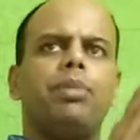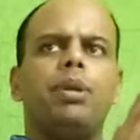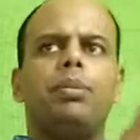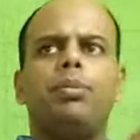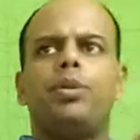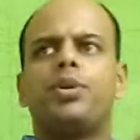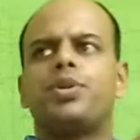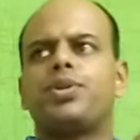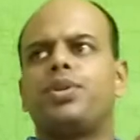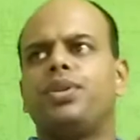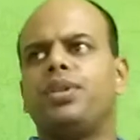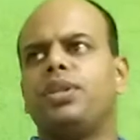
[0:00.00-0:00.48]

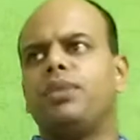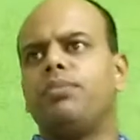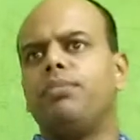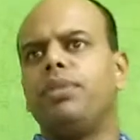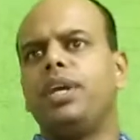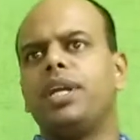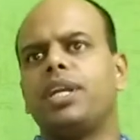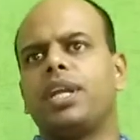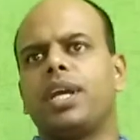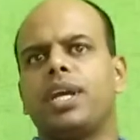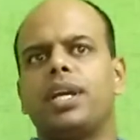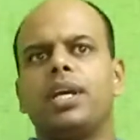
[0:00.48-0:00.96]
members in the
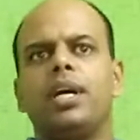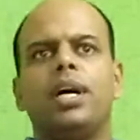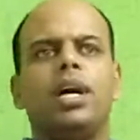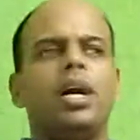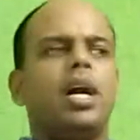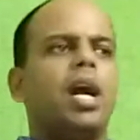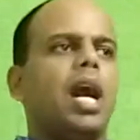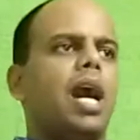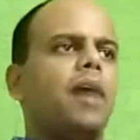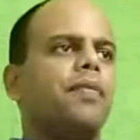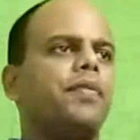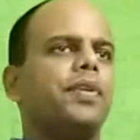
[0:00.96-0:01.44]
meeting
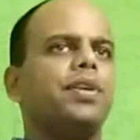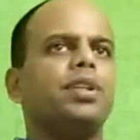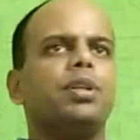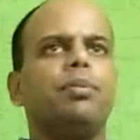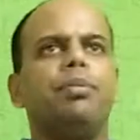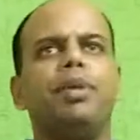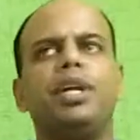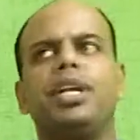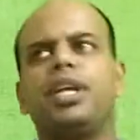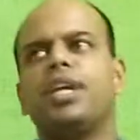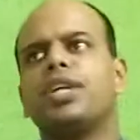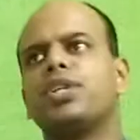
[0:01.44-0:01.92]
after the
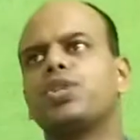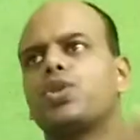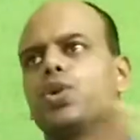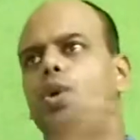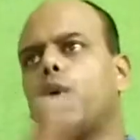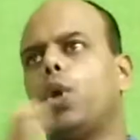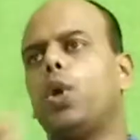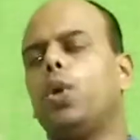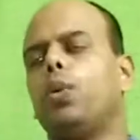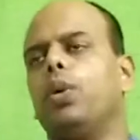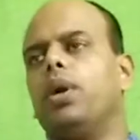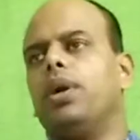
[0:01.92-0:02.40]
meeting is
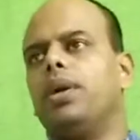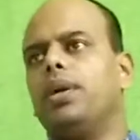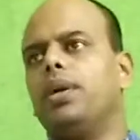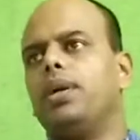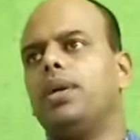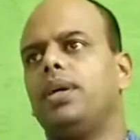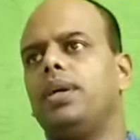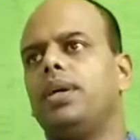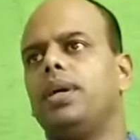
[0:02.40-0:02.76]
over.